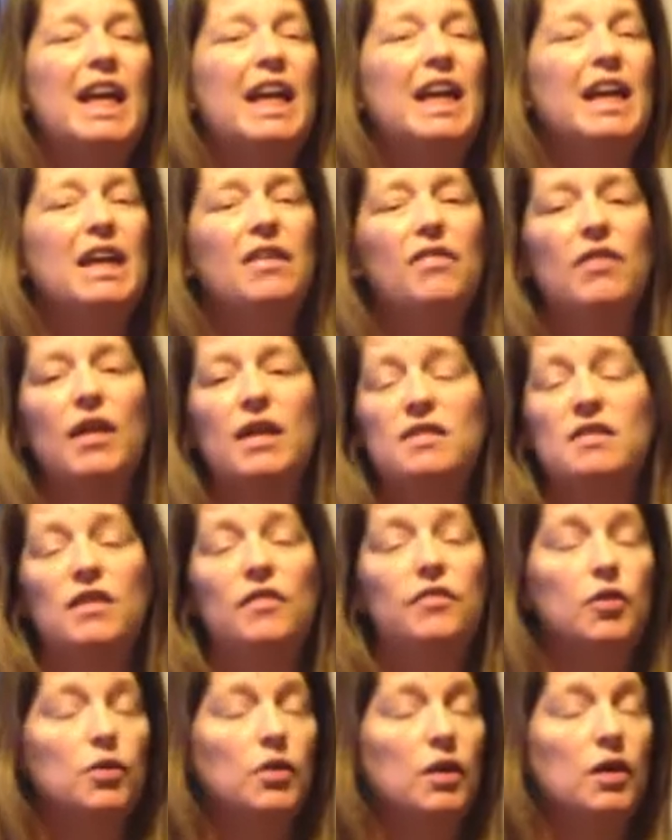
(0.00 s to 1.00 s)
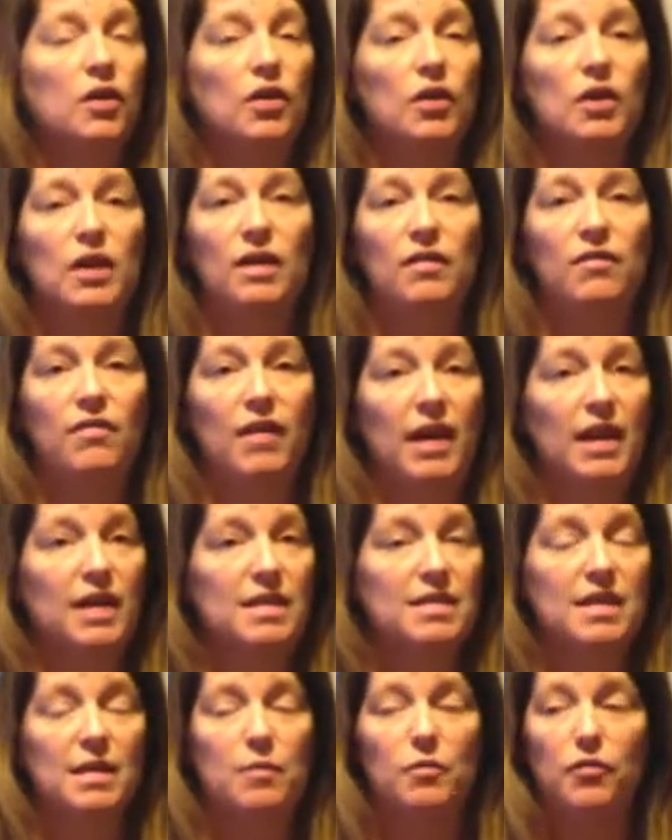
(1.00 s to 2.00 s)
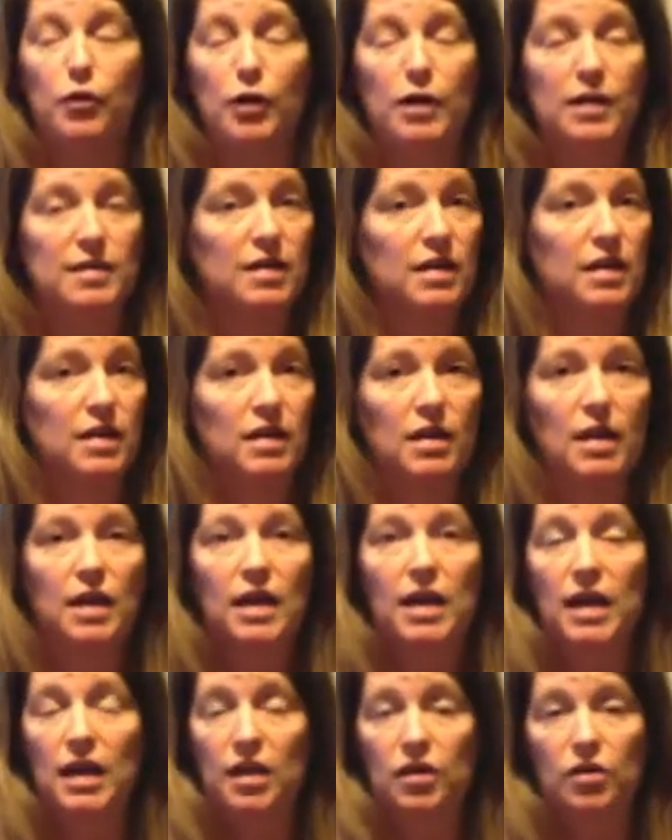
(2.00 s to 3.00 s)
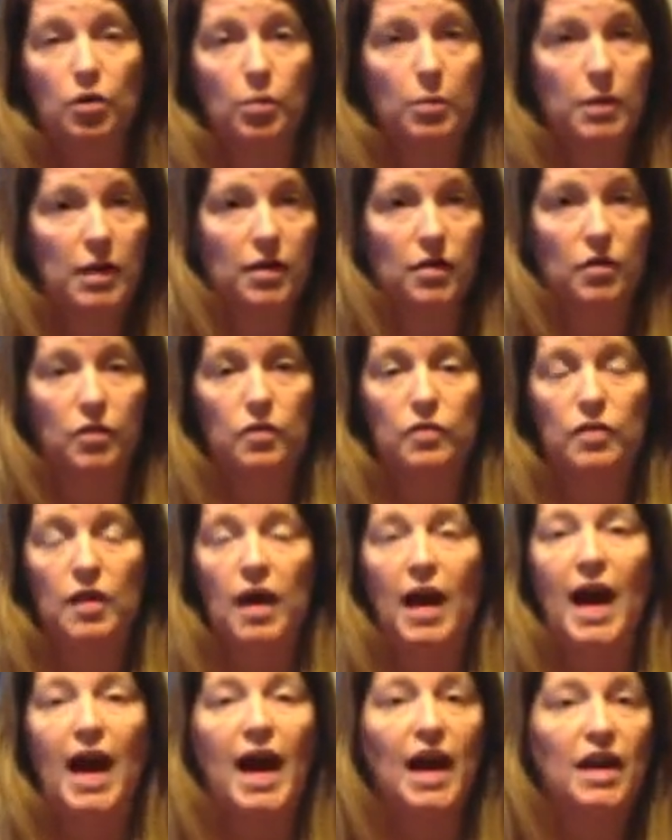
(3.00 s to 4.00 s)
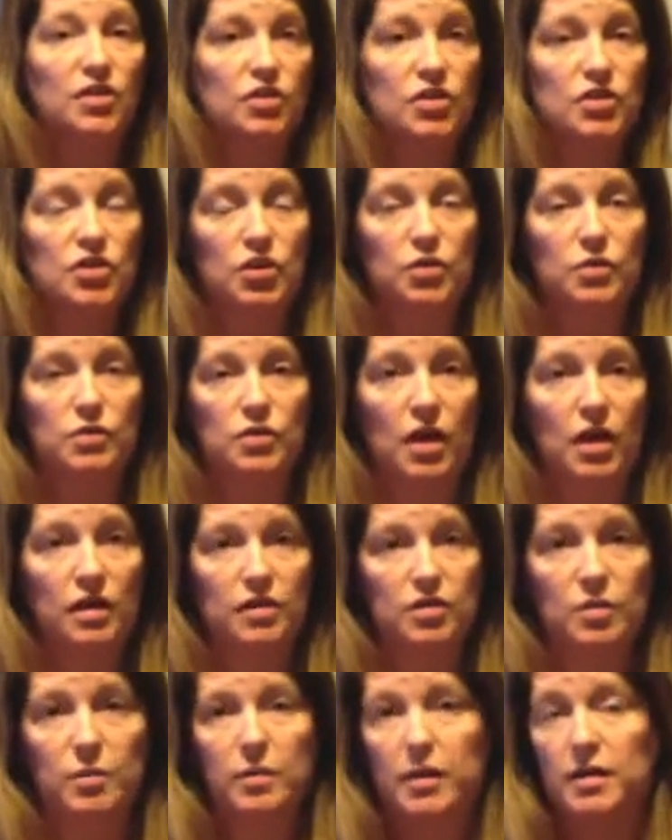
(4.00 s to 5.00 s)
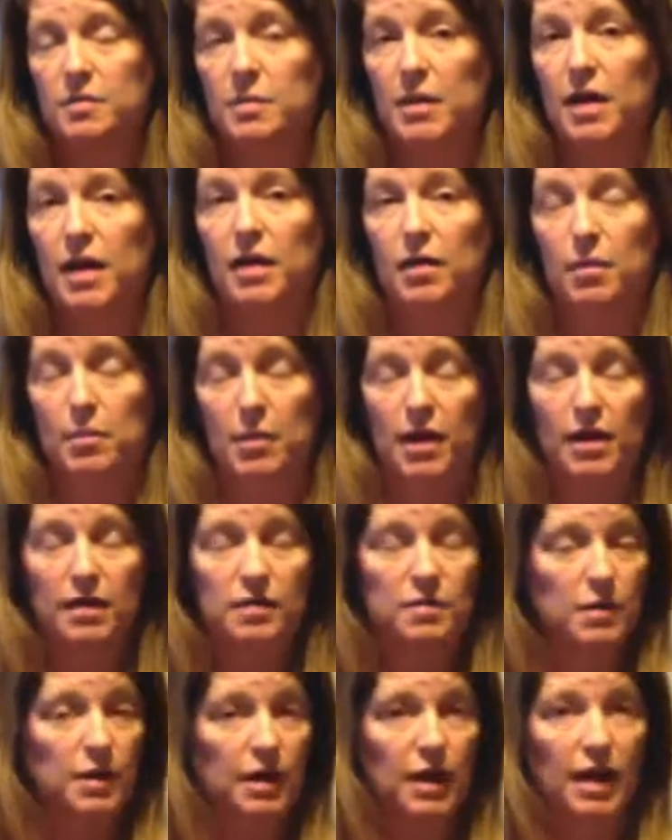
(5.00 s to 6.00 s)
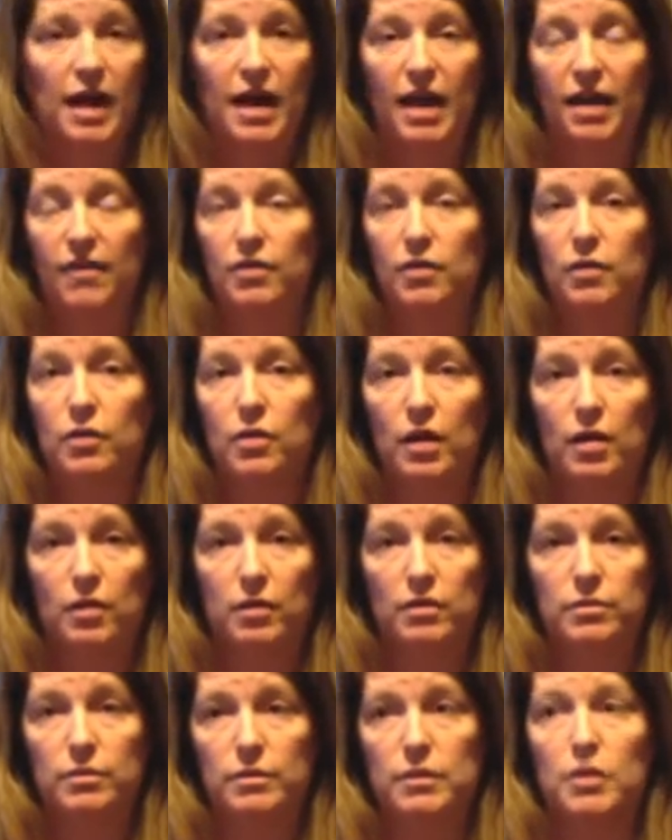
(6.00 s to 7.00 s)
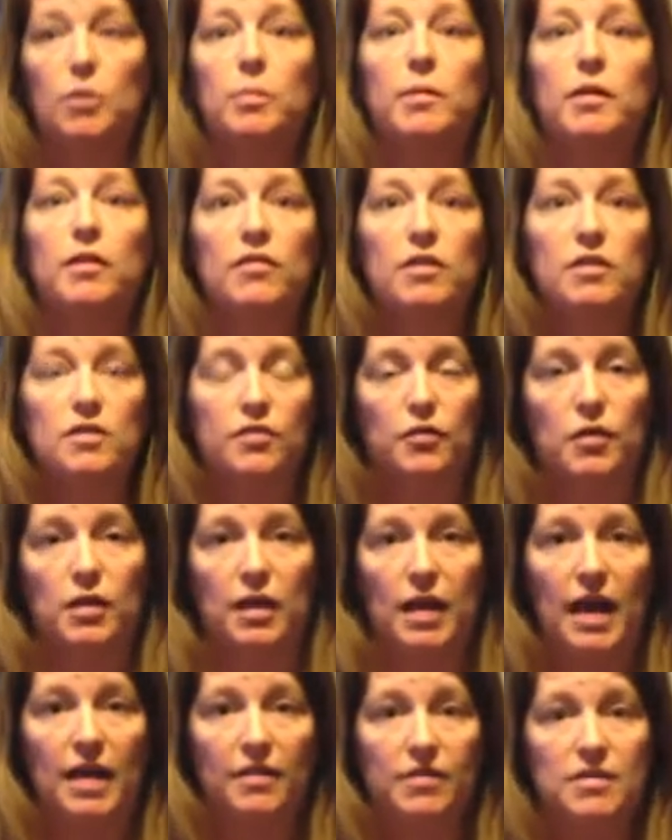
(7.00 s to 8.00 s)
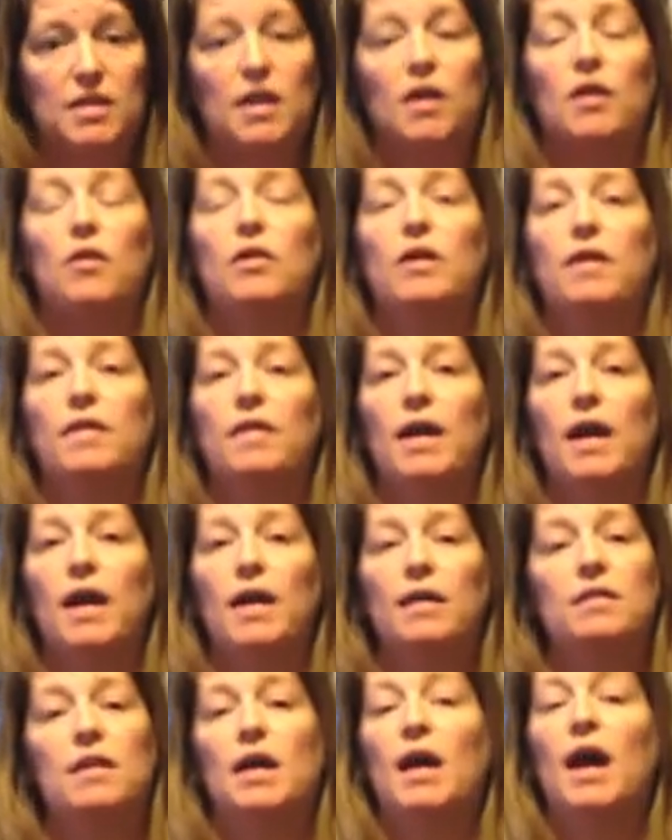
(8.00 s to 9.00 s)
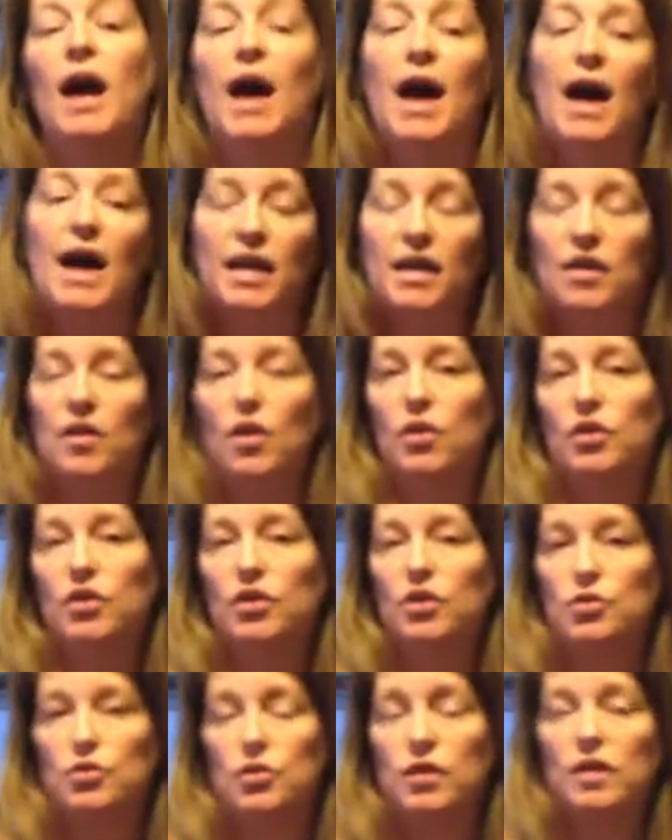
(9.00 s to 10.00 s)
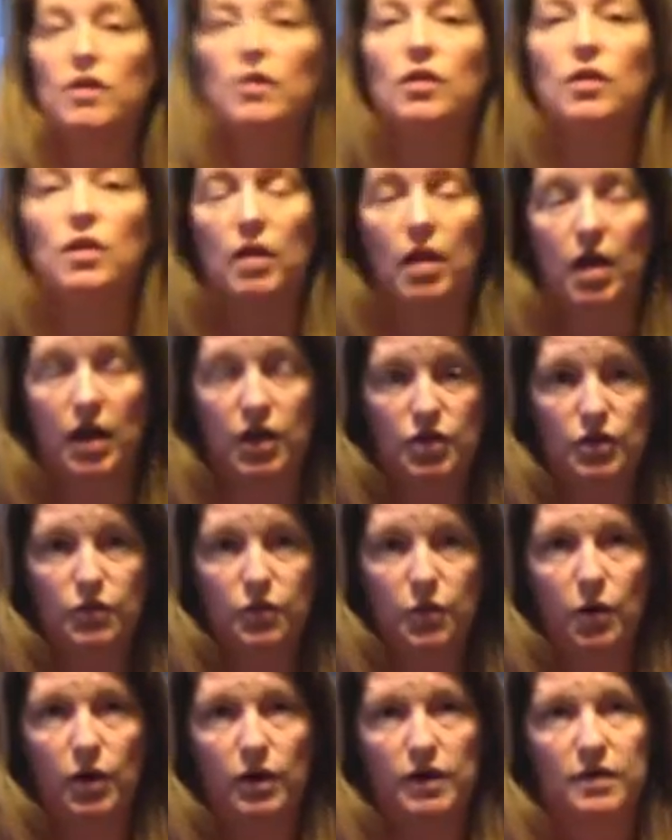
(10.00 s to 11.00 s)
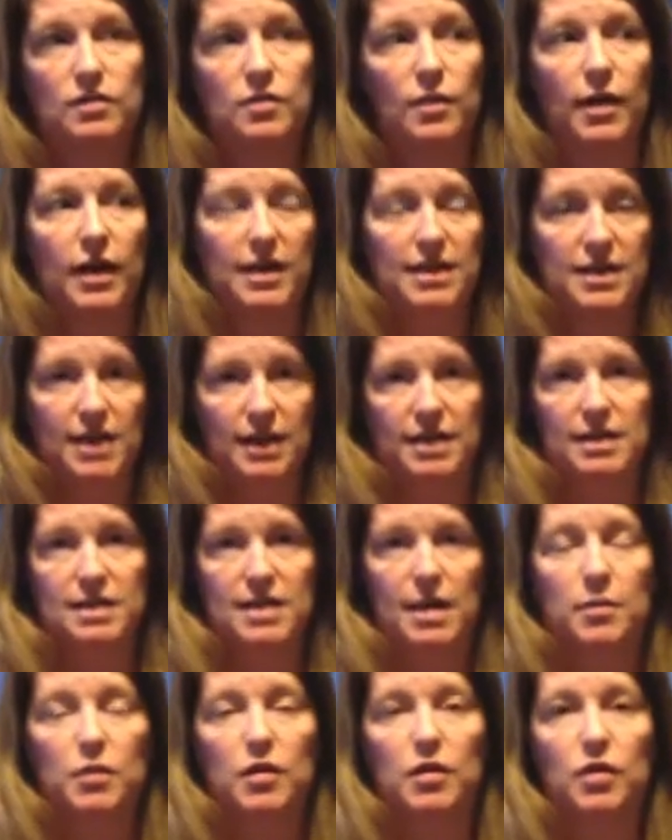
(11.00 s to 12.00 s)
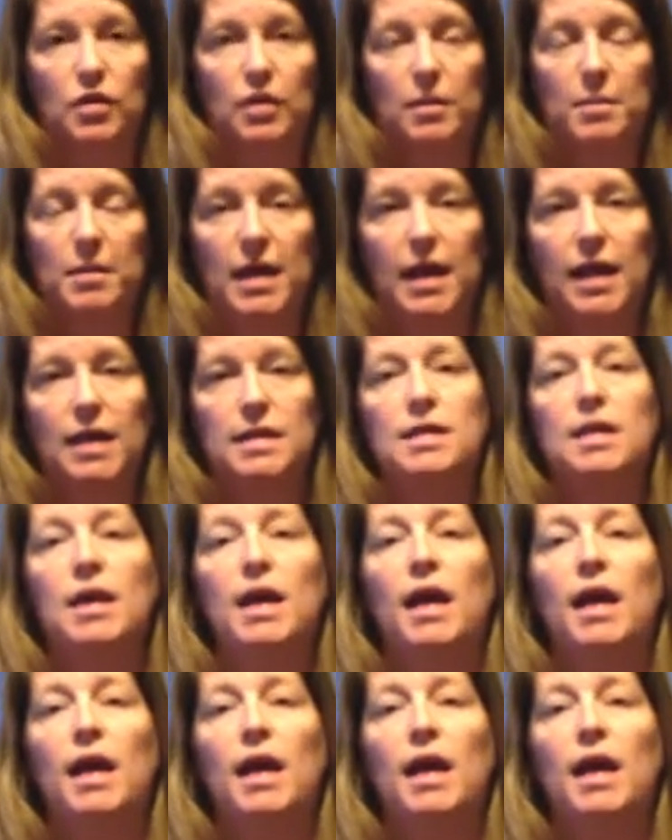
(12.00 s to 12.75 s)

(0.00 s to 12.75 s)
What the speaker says: Any of that stuff you can cook in advance and freeze it in your meals. I just choose not to because my husband and I have a little bit of a different lifestyle in that I can usually cook lunch for us, so I can take the time to cook a meat.